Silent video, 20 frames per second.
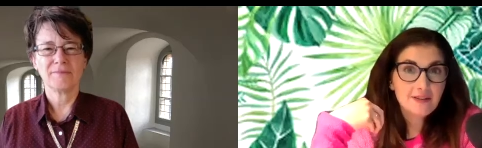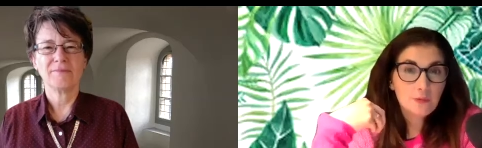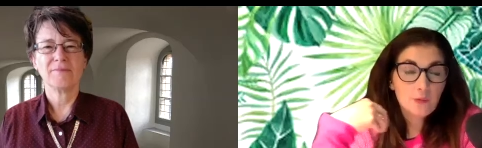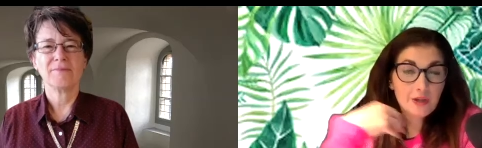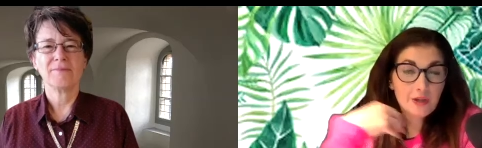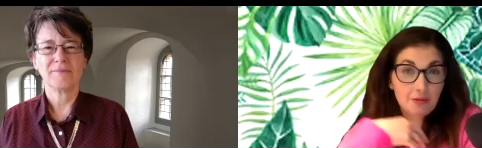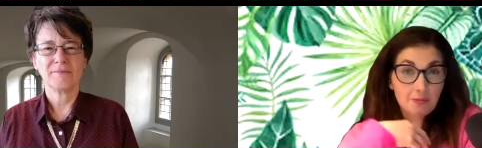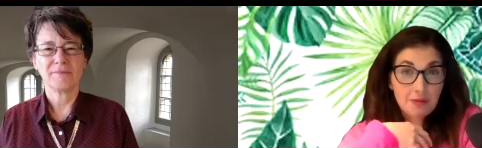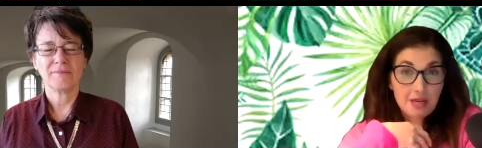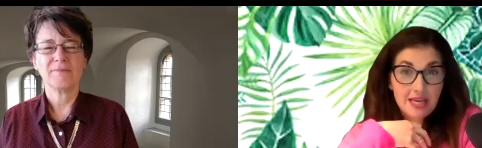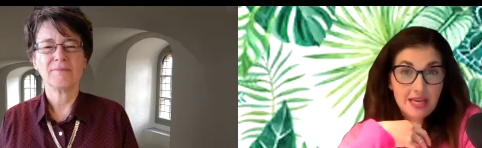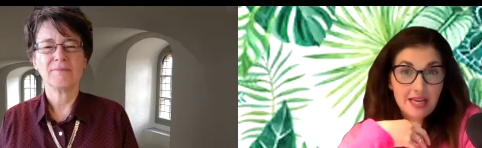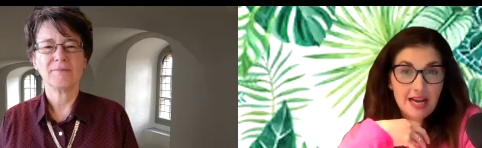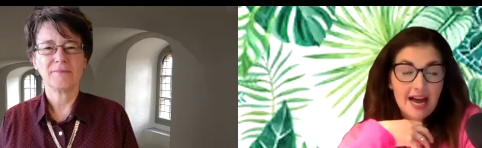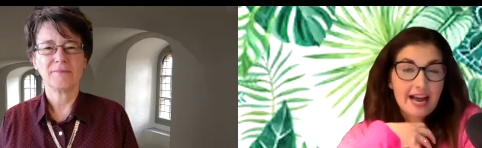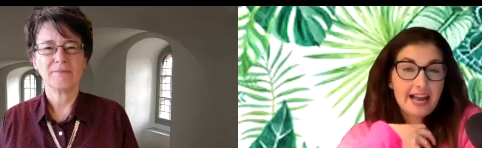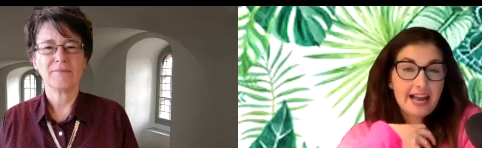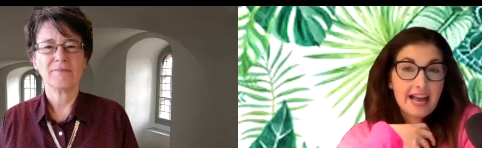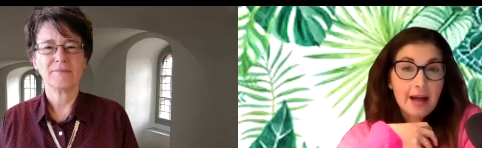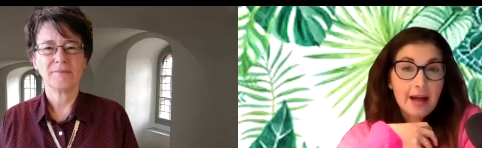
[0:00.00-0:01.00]
Speaker 1: with me.
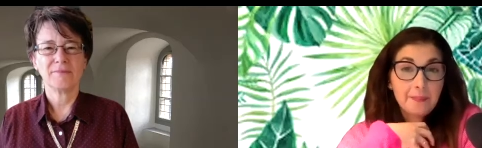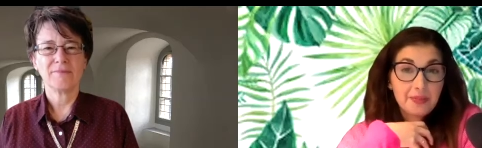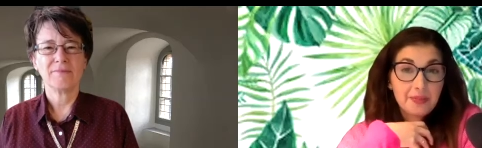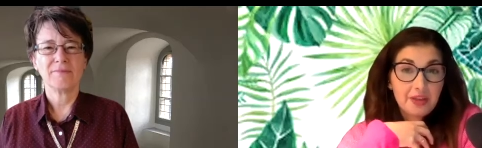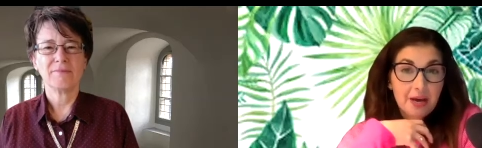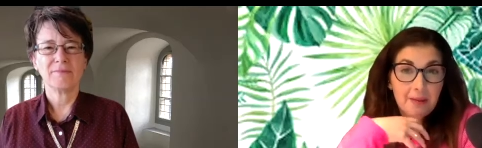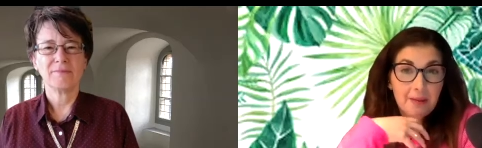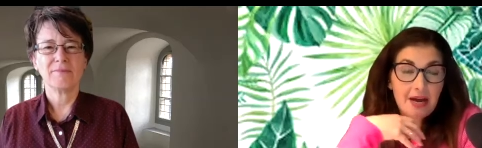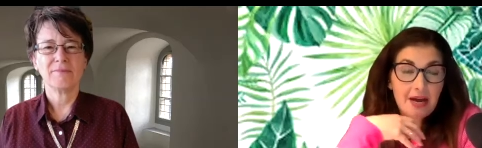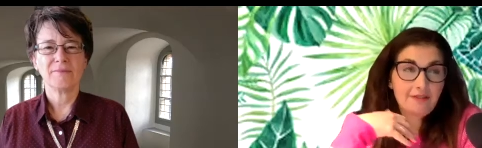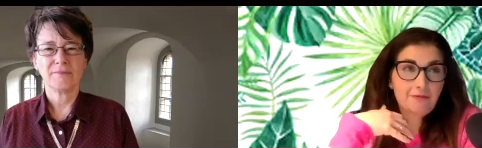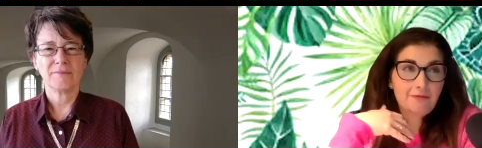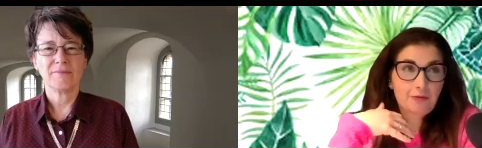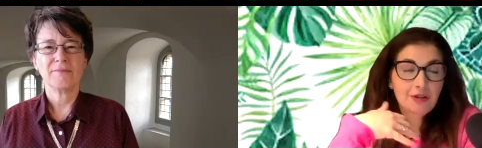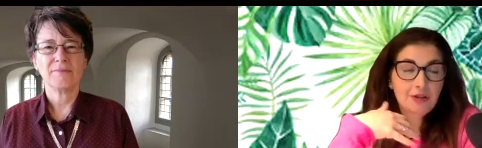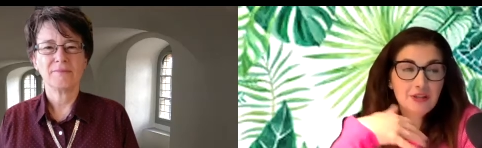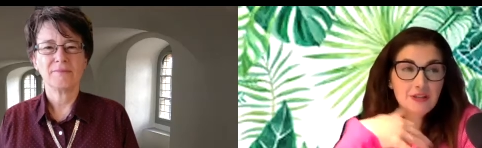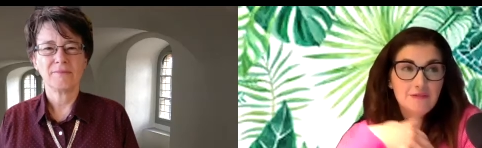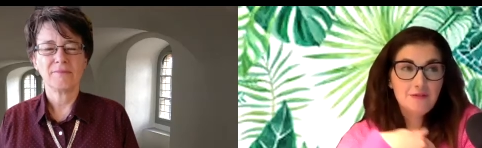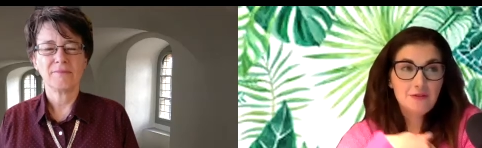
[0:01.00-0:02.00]
I am them. I
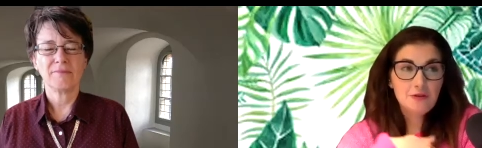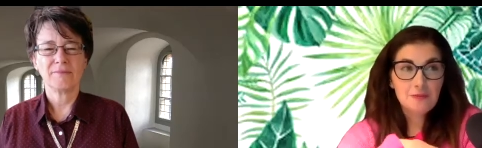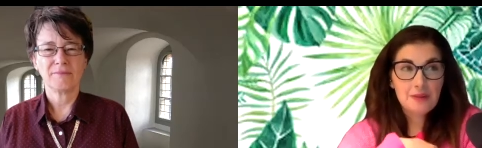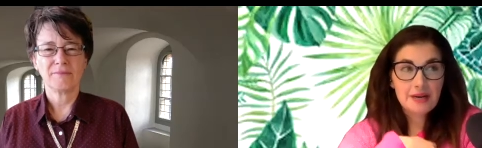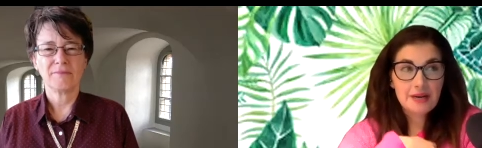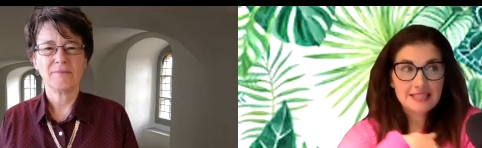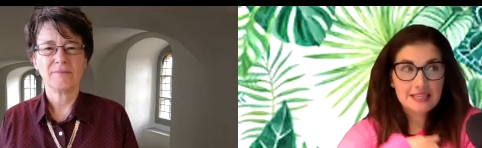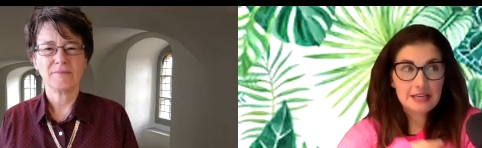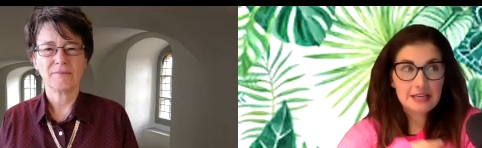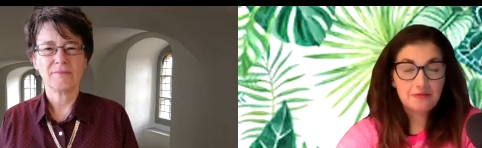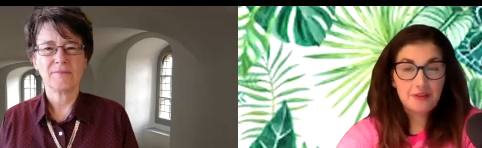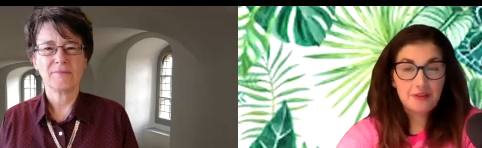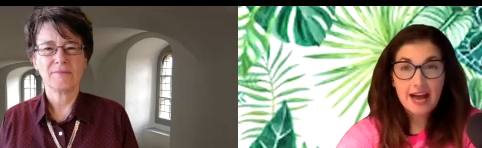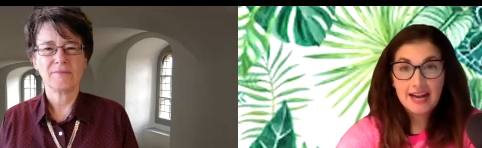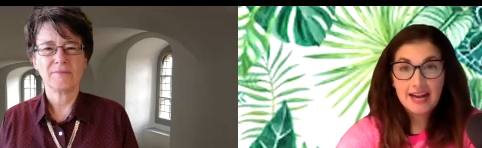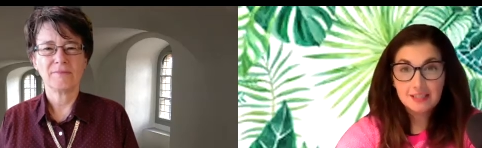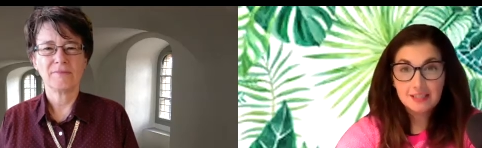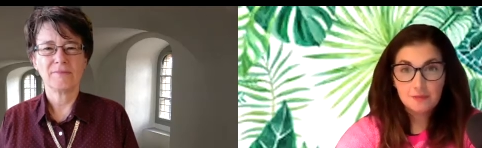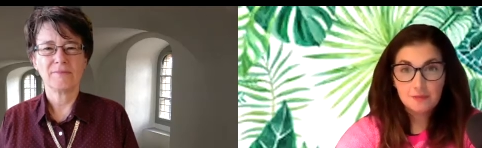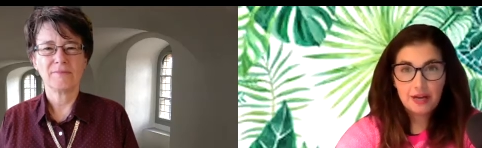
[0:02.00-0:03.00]
really view myself
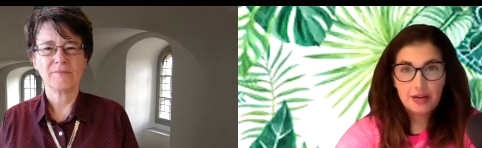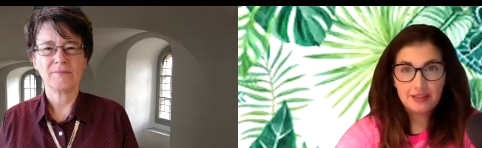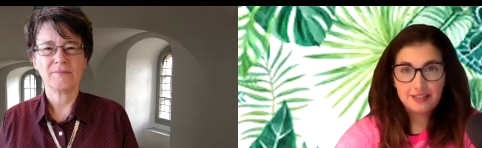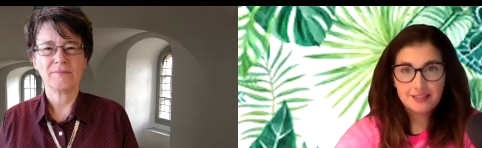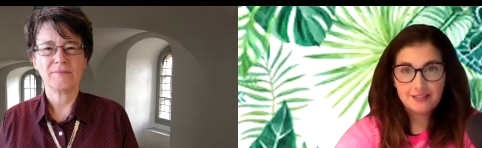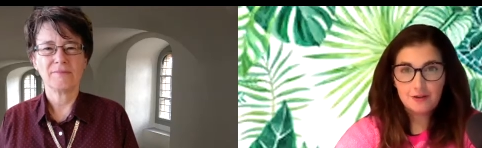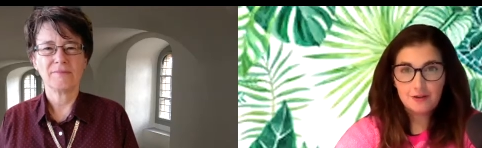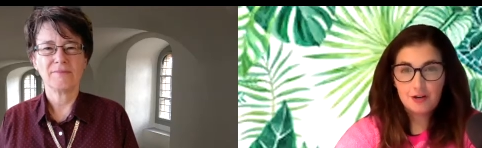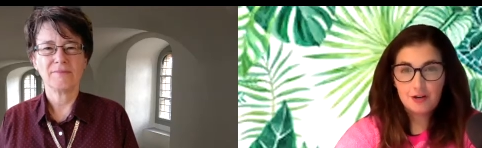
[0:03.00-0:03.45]
as my listener.